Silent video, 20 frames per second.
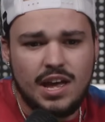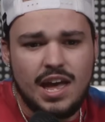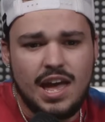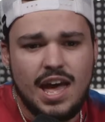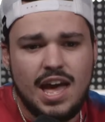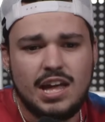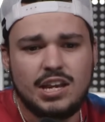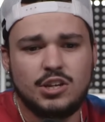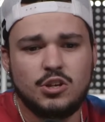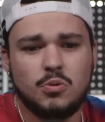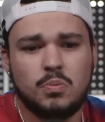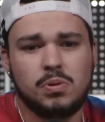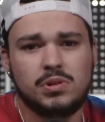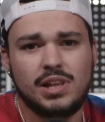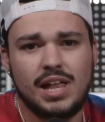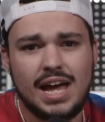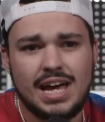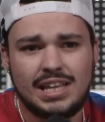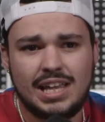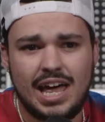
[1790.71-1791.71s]
And you
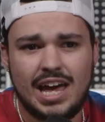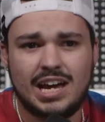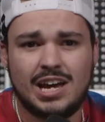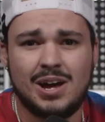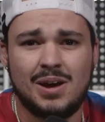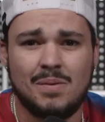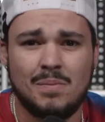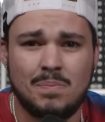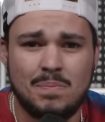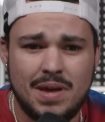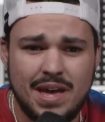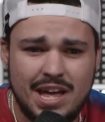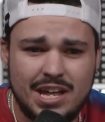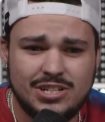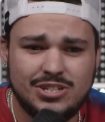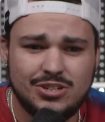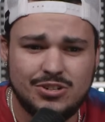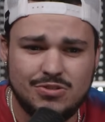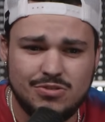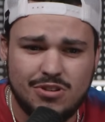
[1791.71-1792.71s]
play like a bitch
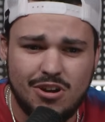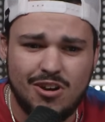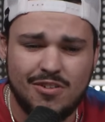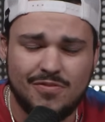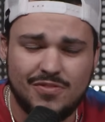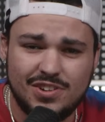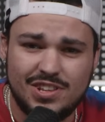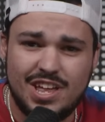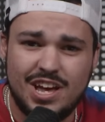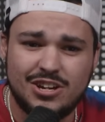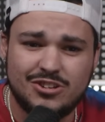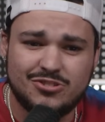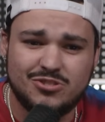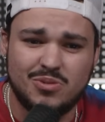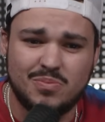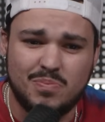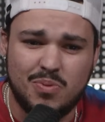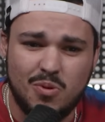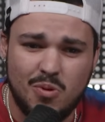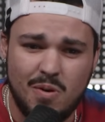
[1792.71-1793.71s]
and you go for the extra
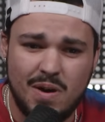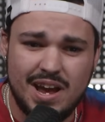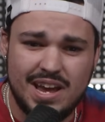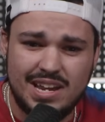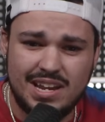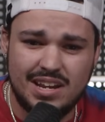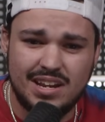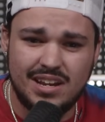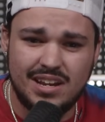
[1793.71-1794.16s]
point?